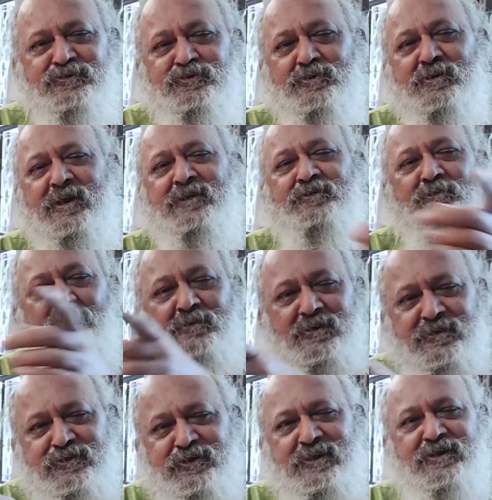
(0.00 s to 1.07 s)
to get
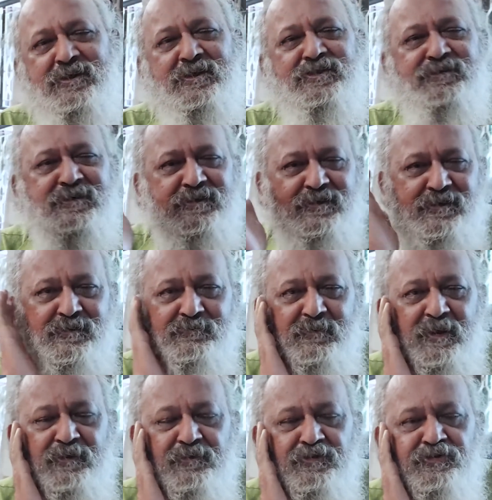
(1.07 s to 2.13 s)
only 10 kg increment.